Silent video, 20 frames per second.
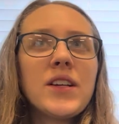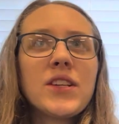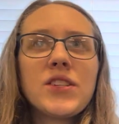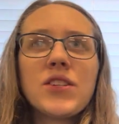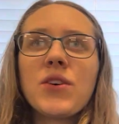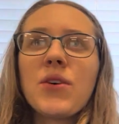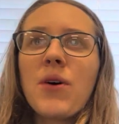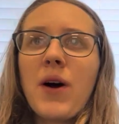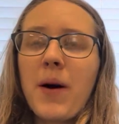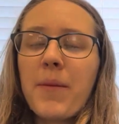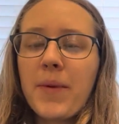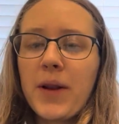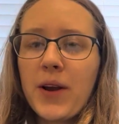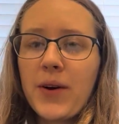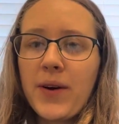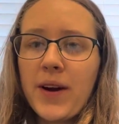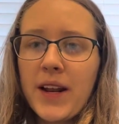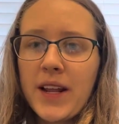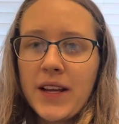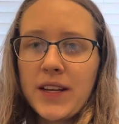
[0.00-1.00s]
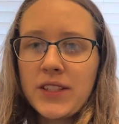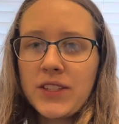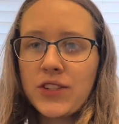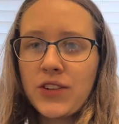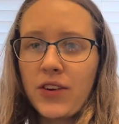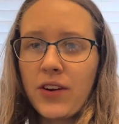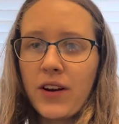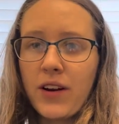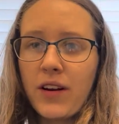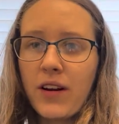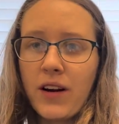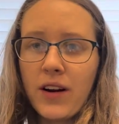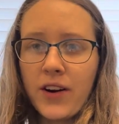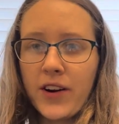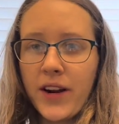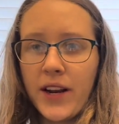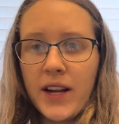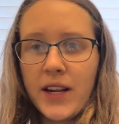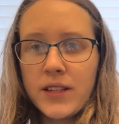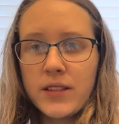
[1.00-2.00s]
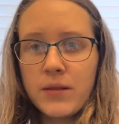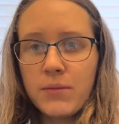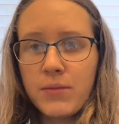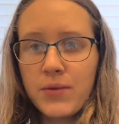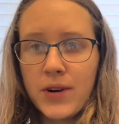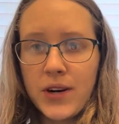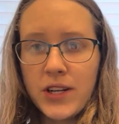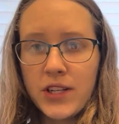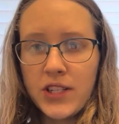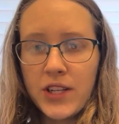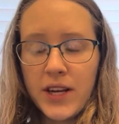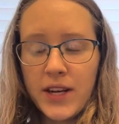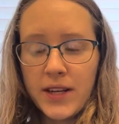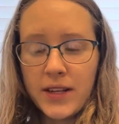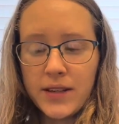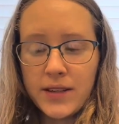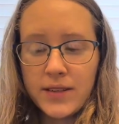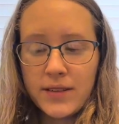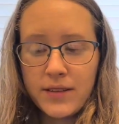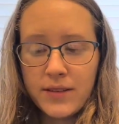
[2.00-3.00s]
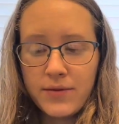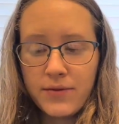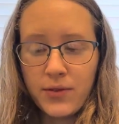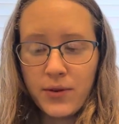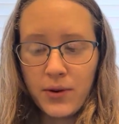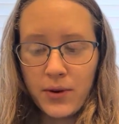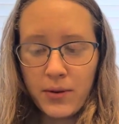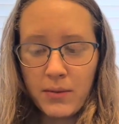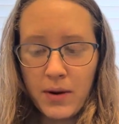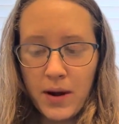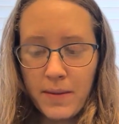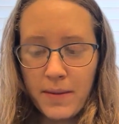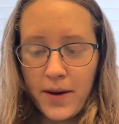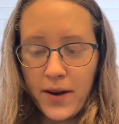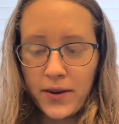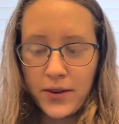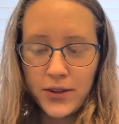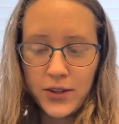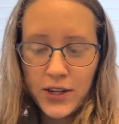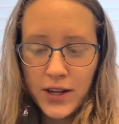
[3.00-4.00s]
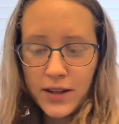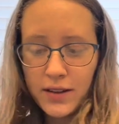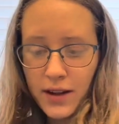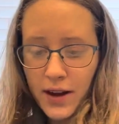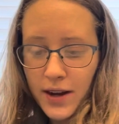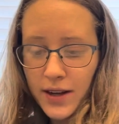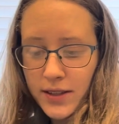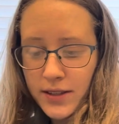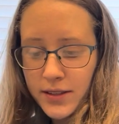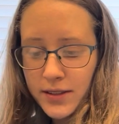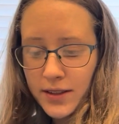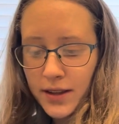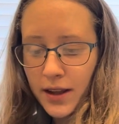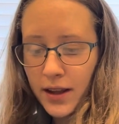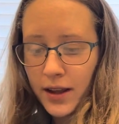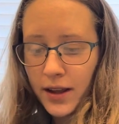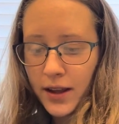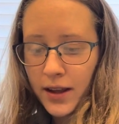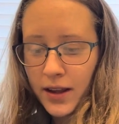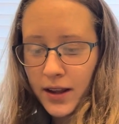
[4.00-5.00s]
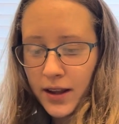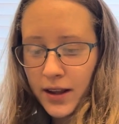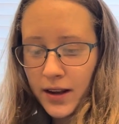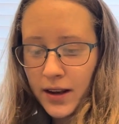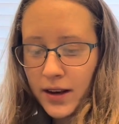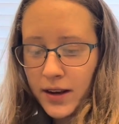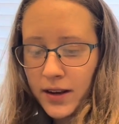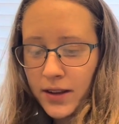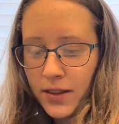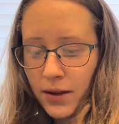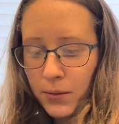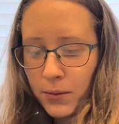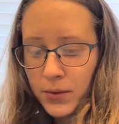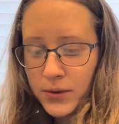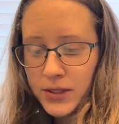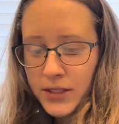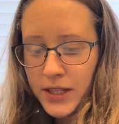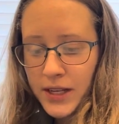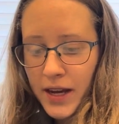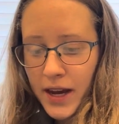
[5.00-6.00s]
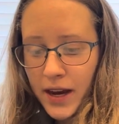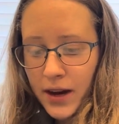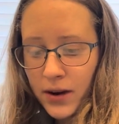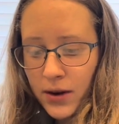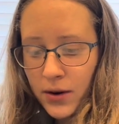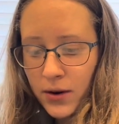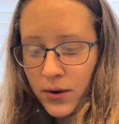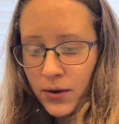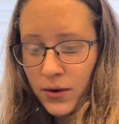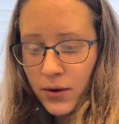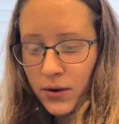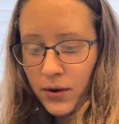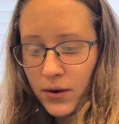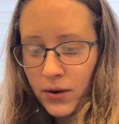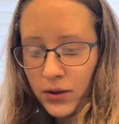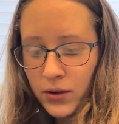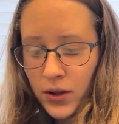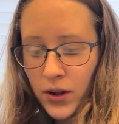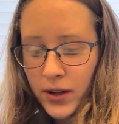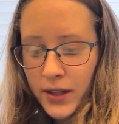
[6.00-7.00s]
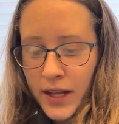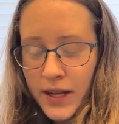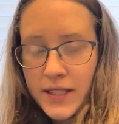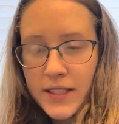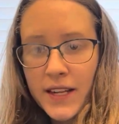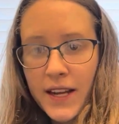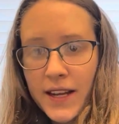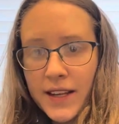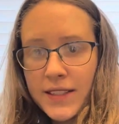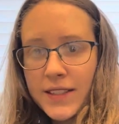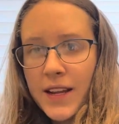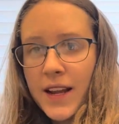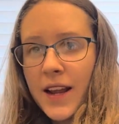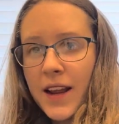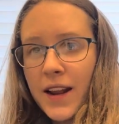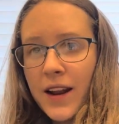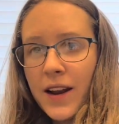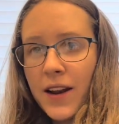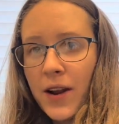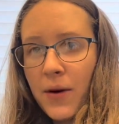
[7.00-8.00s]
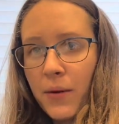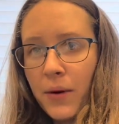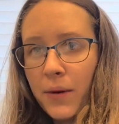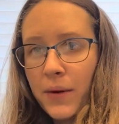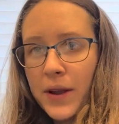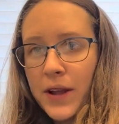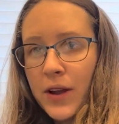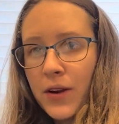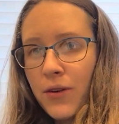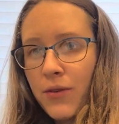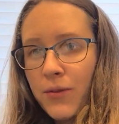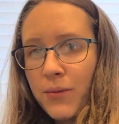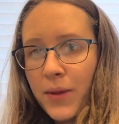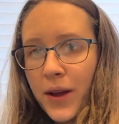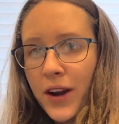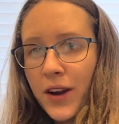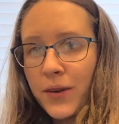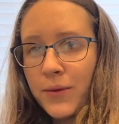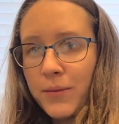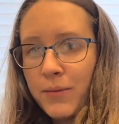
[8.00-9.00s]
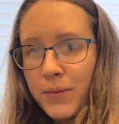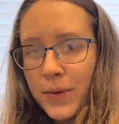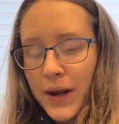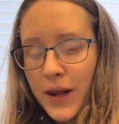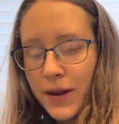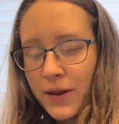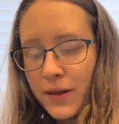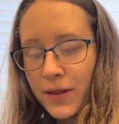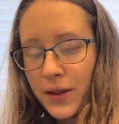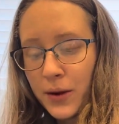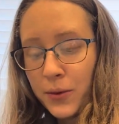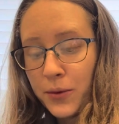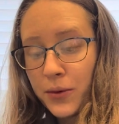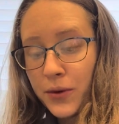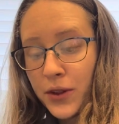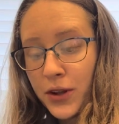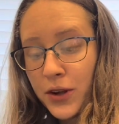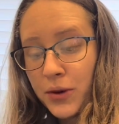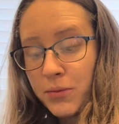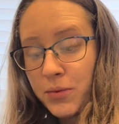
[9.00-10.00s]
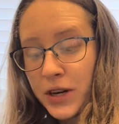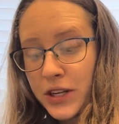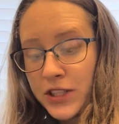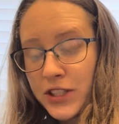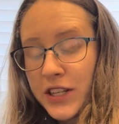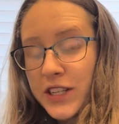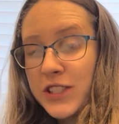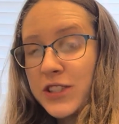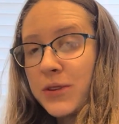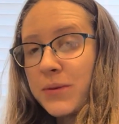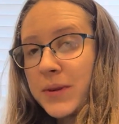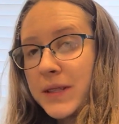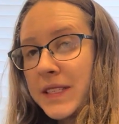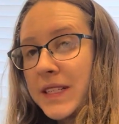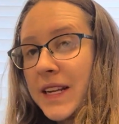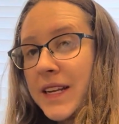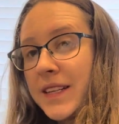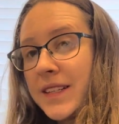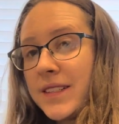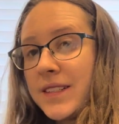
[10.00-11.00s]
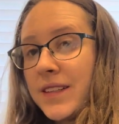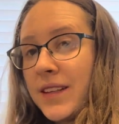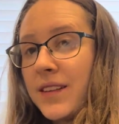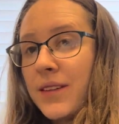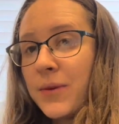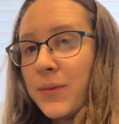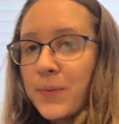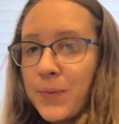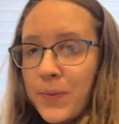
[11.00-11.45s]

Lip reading: So I'm gonna go ahead and get started on grading some projects for my biology class, and then we'll see how long that takes and where we can go from there. But they were really good projects, so I'm excited to see them.